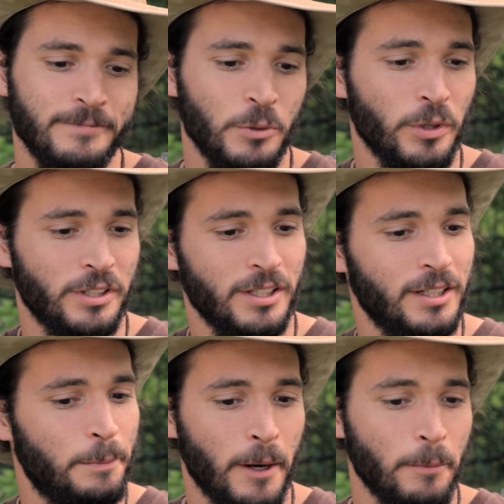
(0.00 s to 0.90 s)
Went
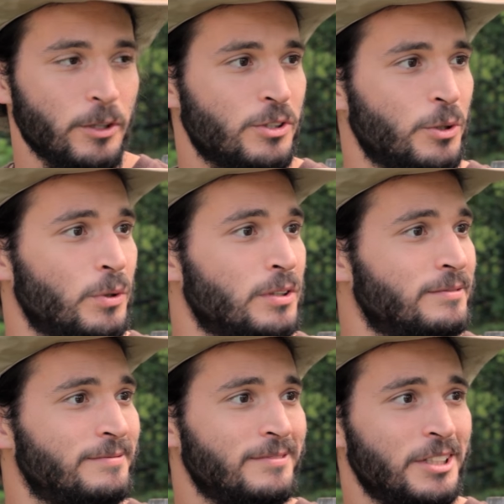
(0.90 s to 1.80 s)
to public school,
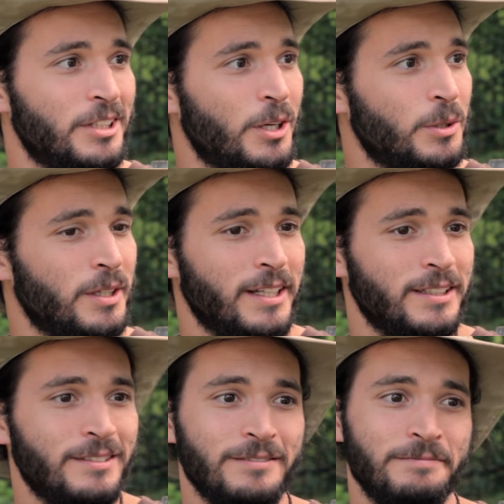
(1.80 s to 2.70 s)
you know,
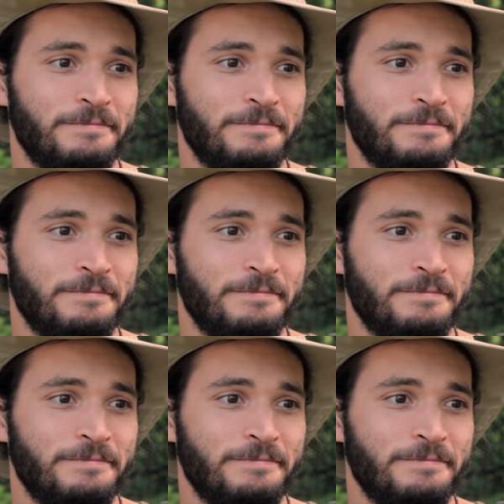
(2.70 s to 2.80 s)
and